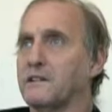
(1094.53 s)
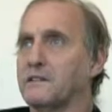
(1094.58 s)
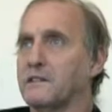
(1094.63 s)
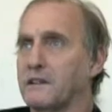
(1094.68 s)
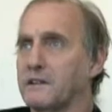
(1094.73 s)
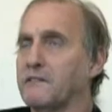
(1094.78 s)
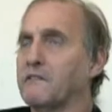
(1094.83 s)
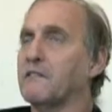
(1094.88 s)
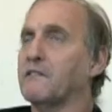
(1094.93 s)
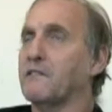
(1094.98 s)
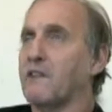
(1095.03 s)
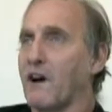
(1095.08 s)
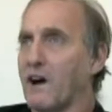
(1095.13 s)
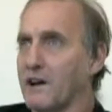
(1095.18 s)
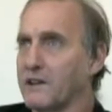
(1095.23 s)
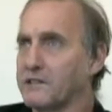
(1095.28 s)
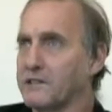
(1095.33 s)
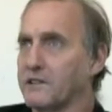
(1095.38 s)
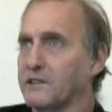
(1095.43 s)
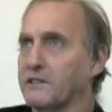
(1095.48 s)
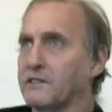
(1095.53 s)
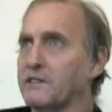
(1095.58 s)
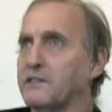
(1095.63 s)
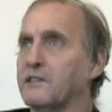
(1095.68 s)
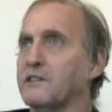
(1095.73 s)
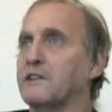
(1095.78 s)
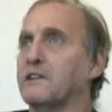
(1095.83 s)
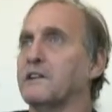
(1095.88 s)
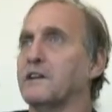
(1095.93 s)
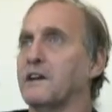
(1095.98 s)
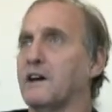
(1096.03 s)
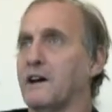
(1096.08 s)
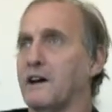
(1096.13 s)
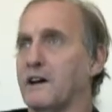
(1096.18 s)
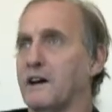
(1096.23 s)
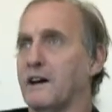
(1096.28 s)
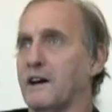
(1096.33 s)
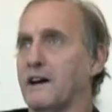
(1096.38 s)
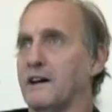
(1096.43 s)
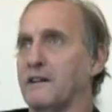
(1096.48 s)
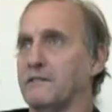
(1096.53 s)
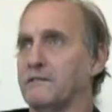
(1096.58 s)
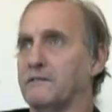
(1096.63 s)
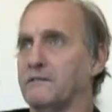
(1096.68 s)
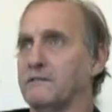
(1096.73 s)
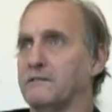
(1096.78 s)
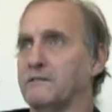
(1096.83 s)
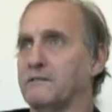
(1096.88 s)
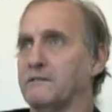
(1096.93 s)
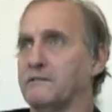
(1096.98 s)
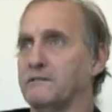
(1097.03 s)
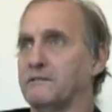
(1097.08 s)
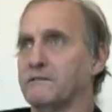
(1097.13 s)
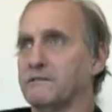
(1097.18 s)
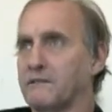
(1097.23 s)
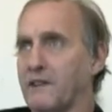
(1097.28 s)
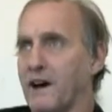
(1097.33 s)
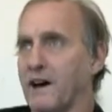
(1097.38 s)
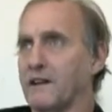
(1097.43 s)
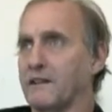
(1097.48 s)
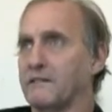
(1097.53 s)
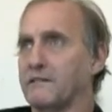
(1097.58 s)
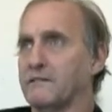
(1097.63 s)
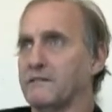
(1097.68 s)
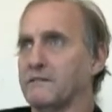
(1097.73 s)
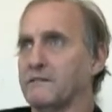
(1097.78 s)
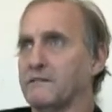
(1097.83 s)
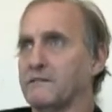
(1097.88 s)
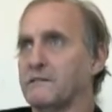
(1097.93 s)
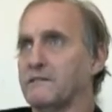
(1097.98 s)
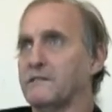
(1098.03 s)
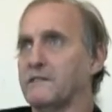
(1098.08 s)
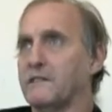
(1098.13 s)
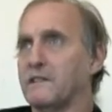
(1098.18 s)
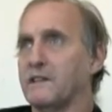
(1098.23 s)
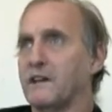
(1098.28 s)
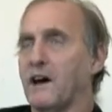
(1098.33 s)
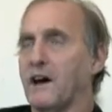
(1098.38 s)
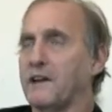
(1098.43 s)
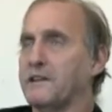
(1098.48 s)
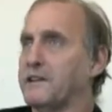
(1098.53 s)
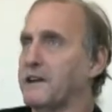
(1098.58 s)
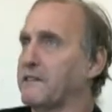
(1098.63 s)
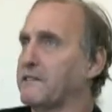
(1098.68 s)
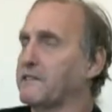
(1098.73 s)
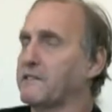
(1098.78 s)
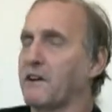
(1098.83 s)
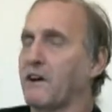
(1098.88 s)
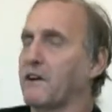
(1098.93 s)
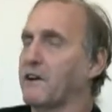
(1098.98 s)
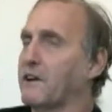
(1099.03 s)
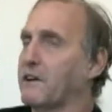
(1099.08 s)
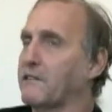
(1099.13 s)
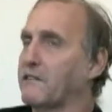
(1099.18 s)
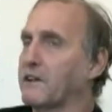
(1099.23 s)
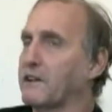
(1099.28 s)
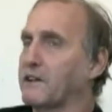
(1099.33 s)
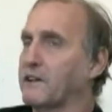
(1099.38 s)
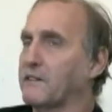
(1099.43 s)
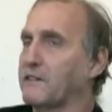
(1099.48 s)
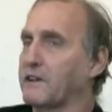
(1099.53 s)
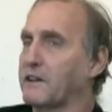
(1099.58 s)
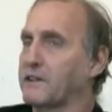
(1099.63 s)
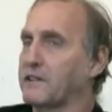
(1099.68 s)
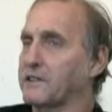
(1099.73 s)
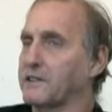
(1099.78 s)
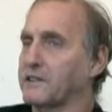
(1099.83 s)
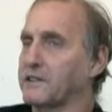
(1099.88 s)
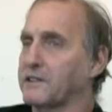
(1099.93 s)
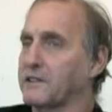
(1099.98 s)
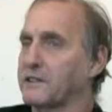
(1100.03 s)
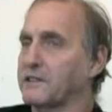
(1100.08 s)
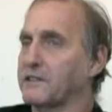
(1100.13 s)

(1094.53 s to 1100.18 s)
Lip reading: They've been positive, but I haven't gone on a regular basis.